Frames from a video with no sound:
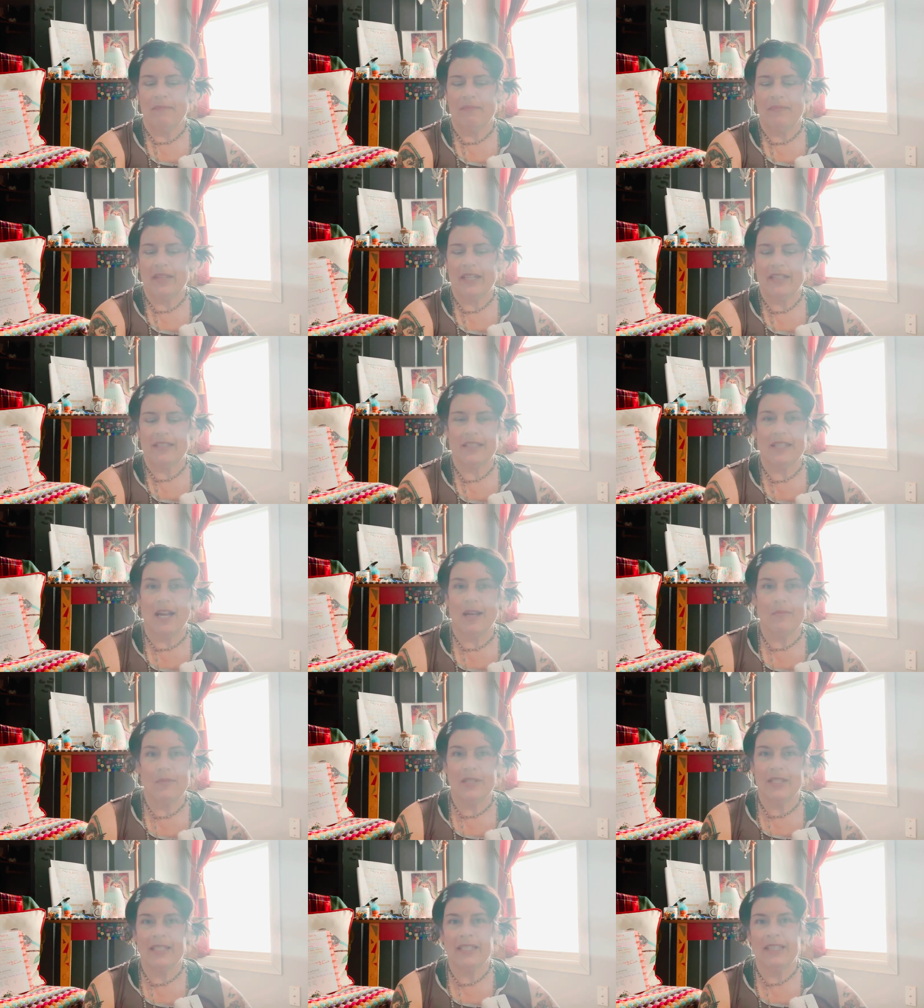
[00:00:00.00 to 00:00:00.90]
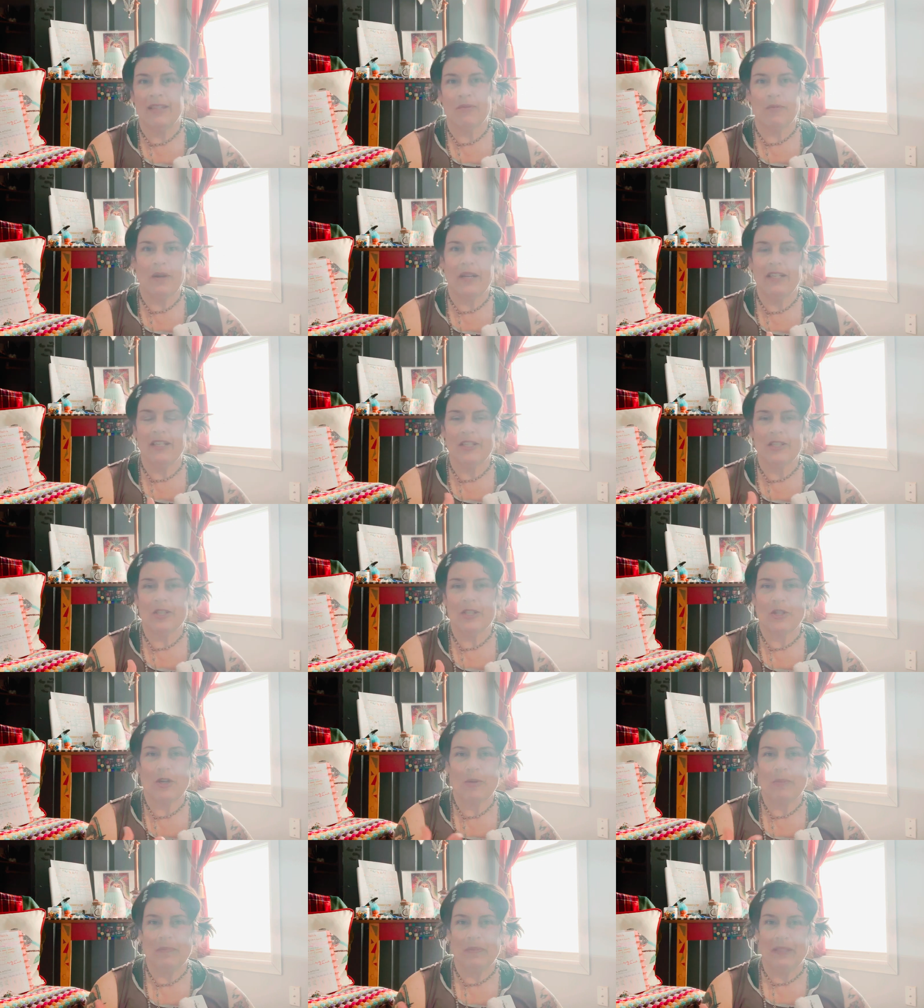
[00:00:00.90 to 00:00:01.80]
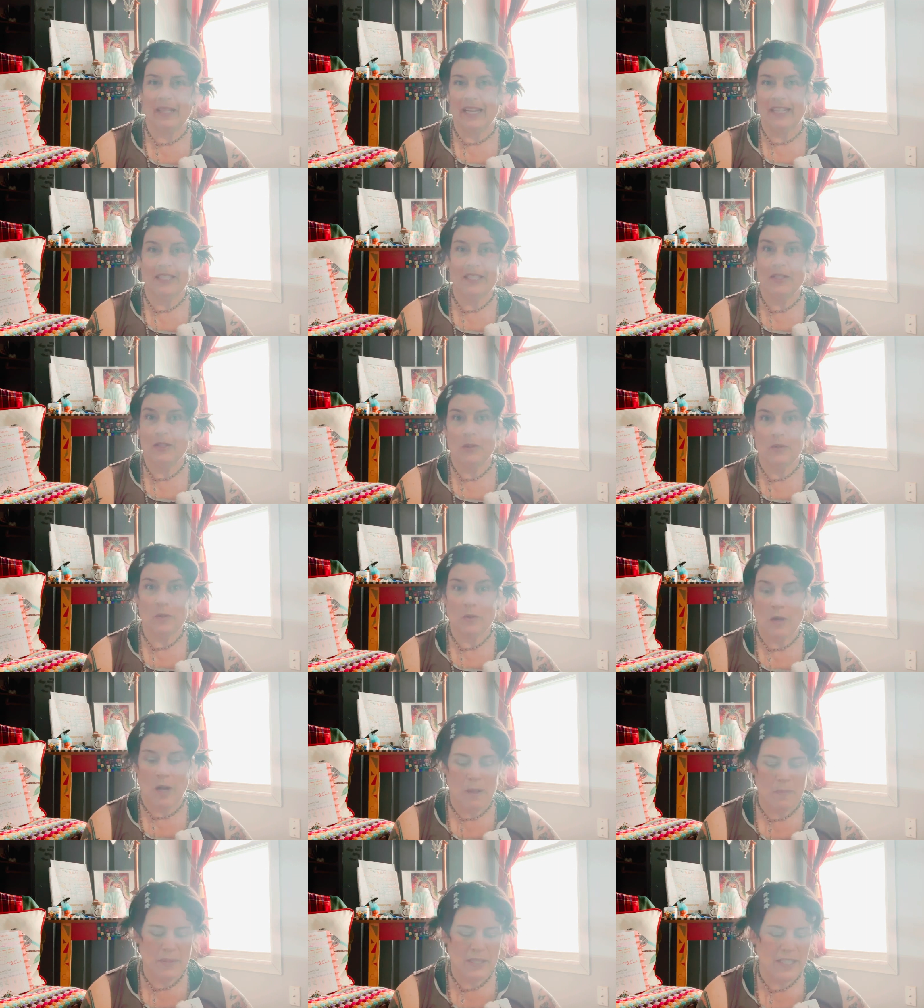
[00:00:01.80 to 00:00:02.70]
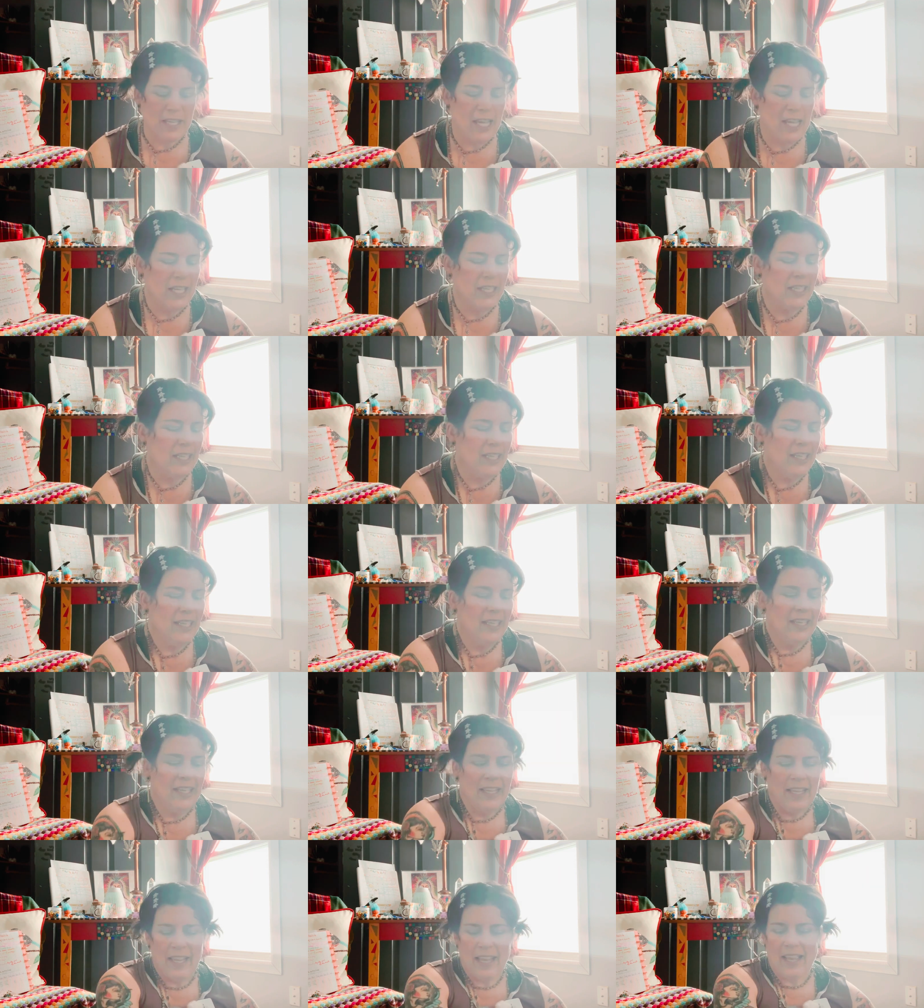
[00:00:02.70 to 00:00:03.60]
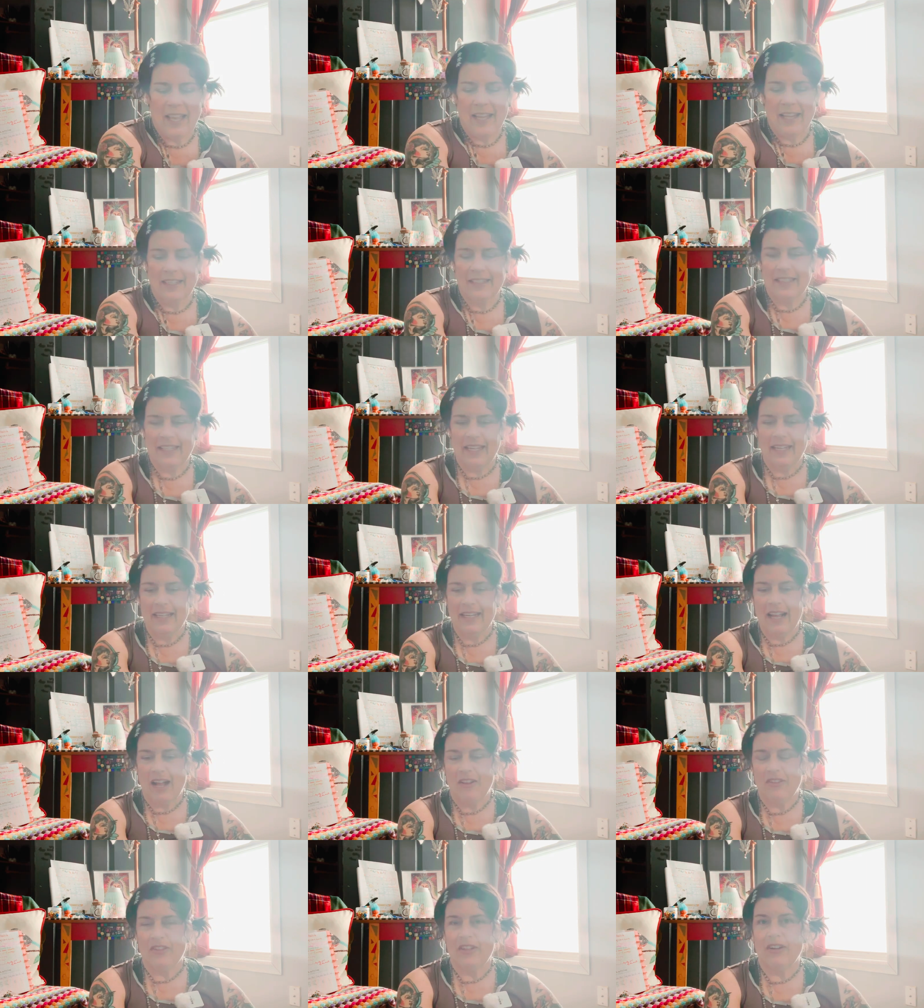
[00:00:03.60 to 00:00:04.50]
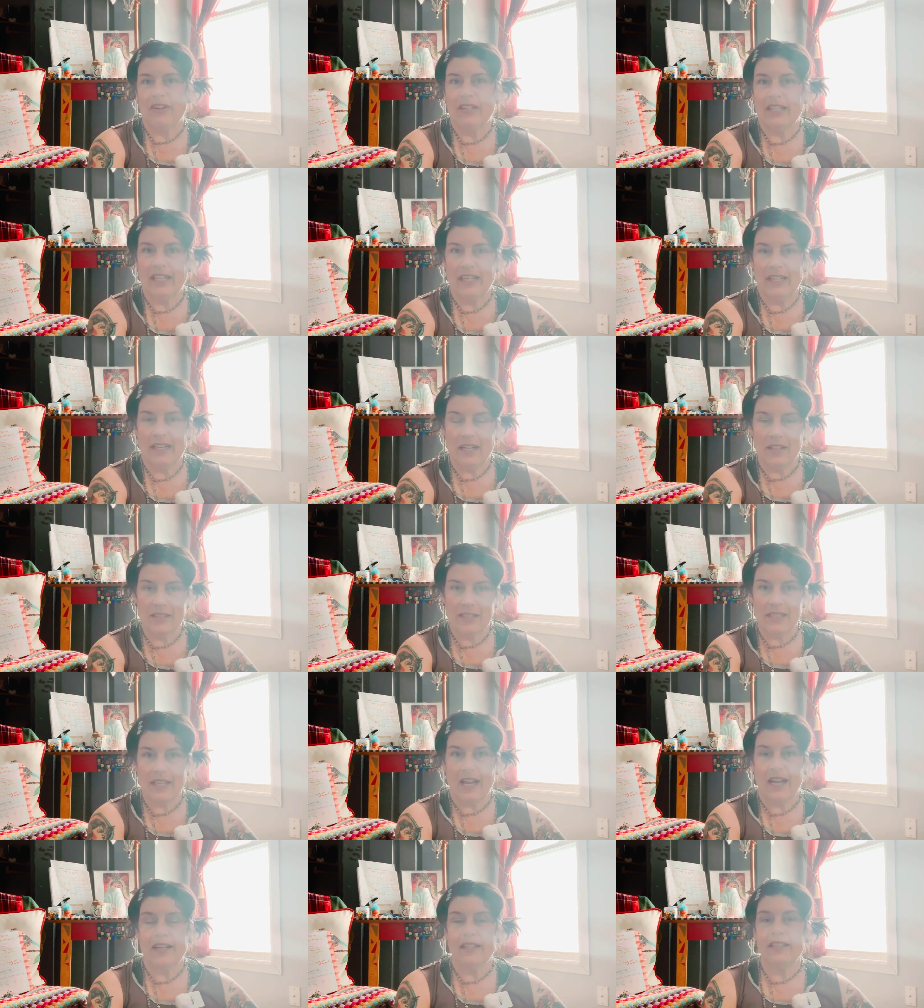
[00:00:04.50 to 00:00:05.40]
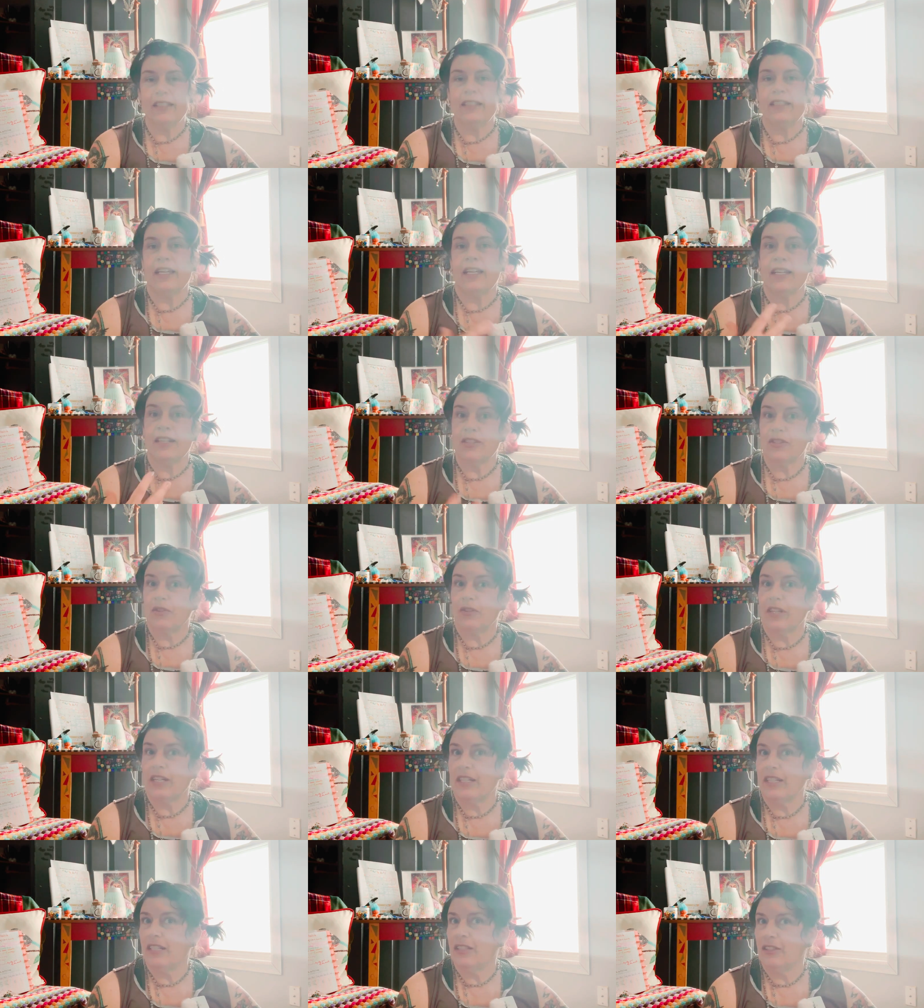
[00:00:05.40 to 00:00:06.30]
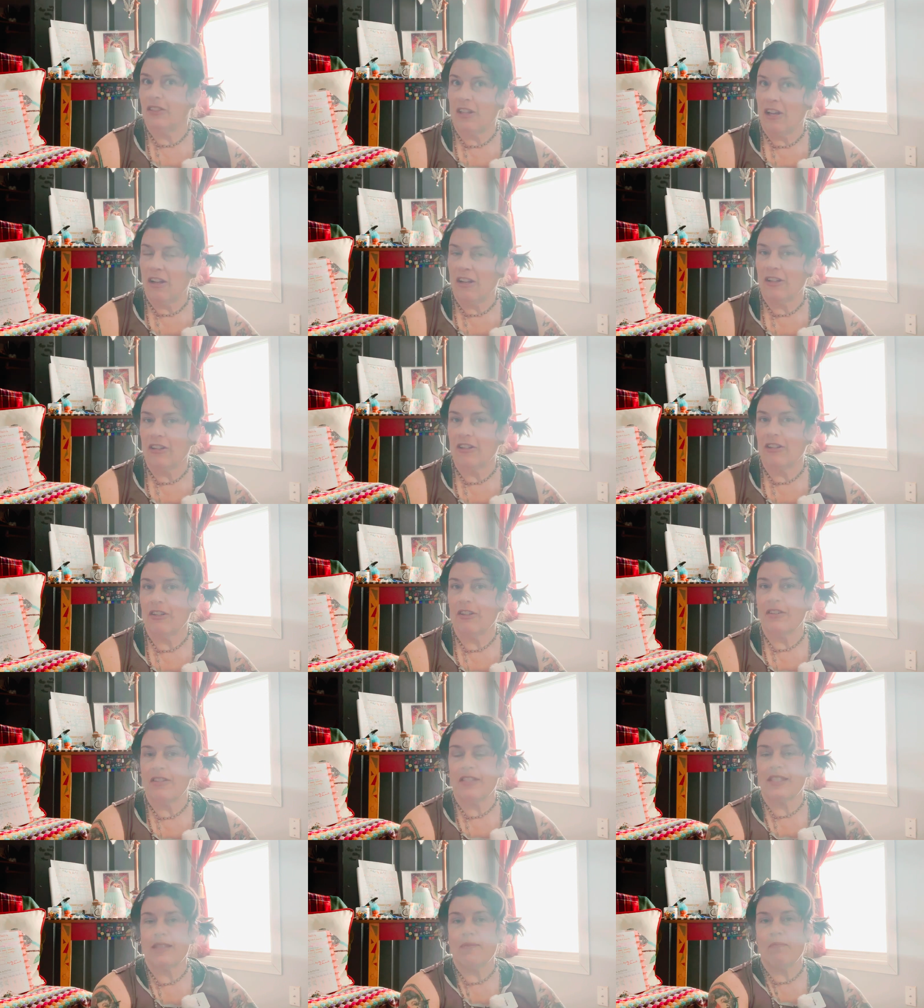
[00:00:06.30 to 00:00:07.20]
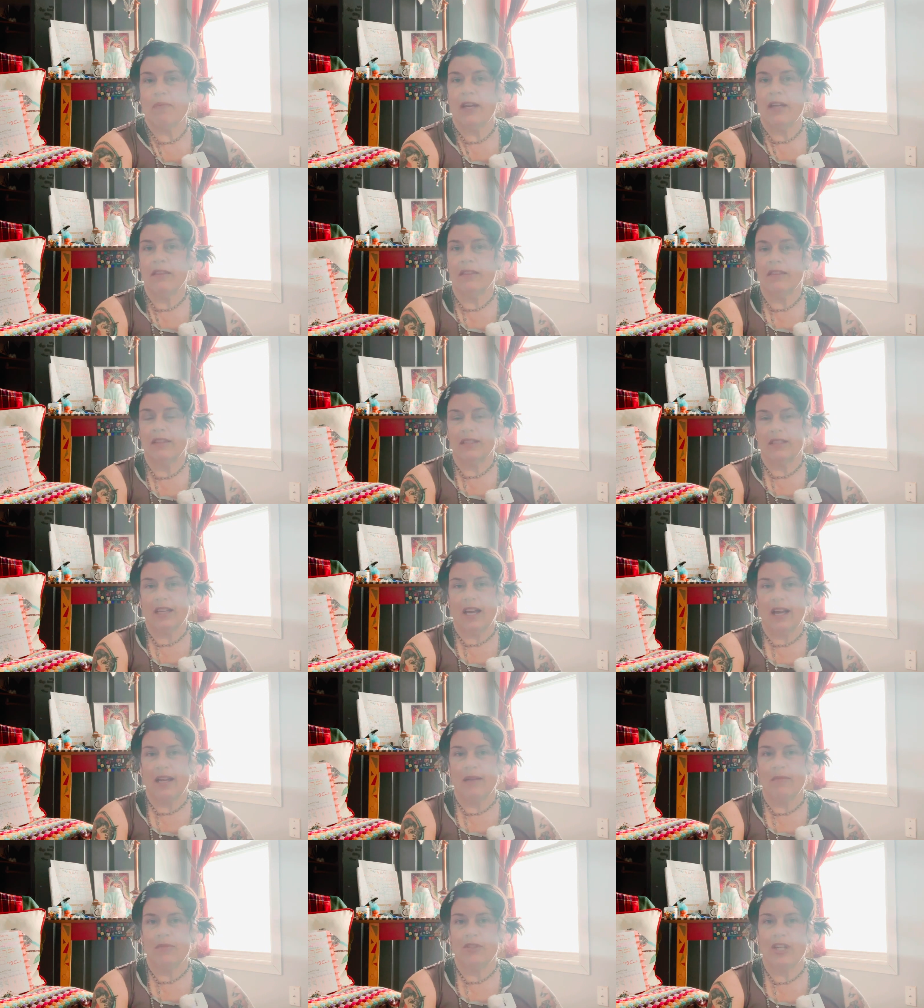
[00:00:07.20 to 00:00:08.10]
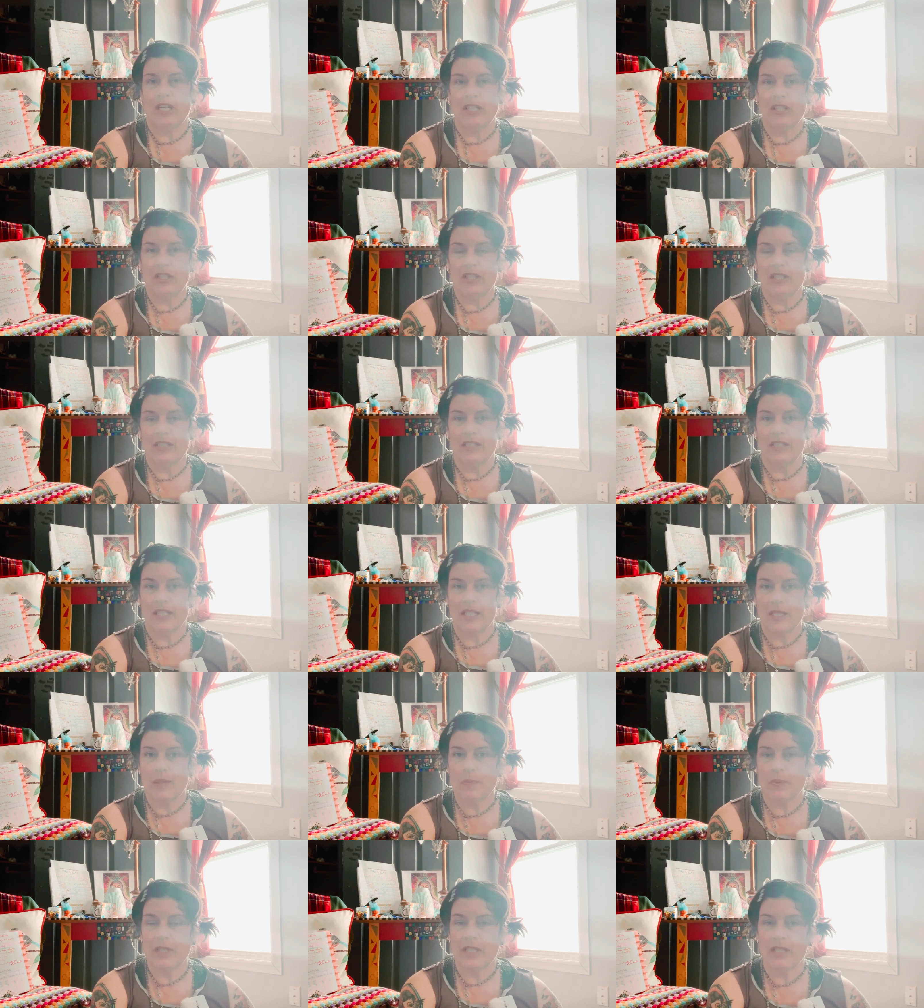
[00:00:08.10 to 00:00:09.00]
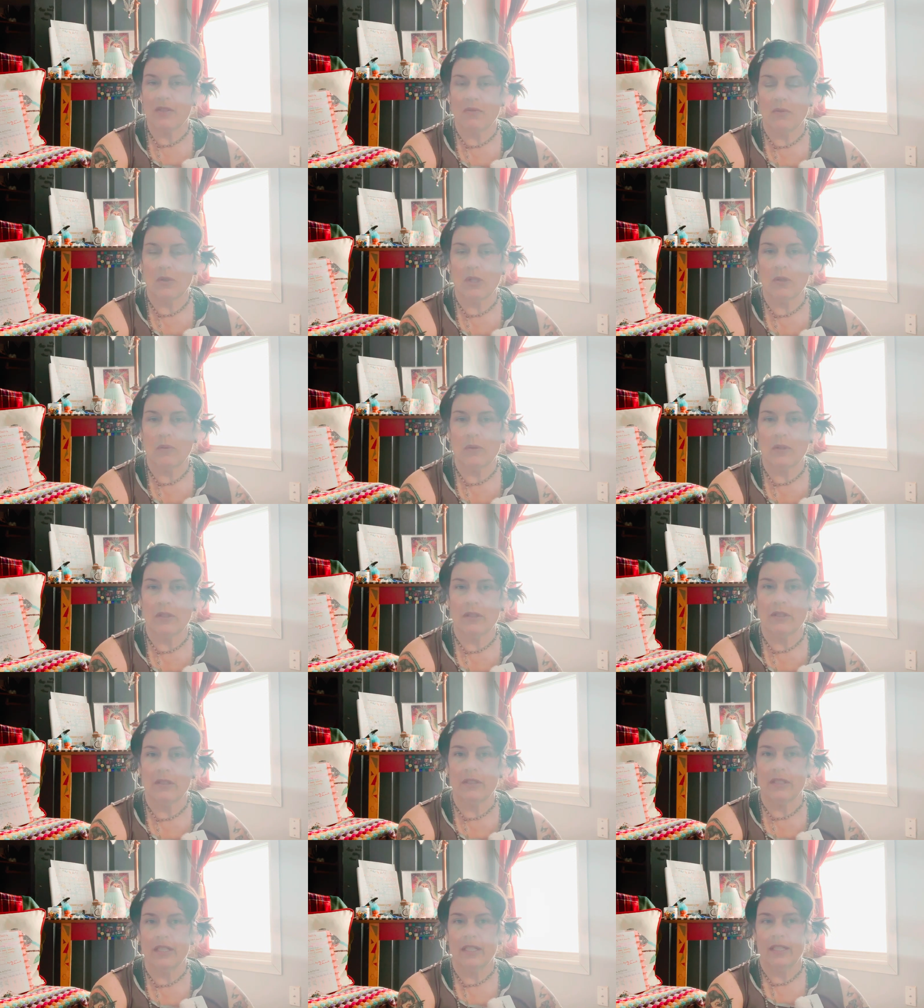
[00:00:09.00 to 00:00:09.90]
it's time to get ready to start planting those crops again and getting out there and getting outside. And the days are getting longer this month. The time changes and springs forward.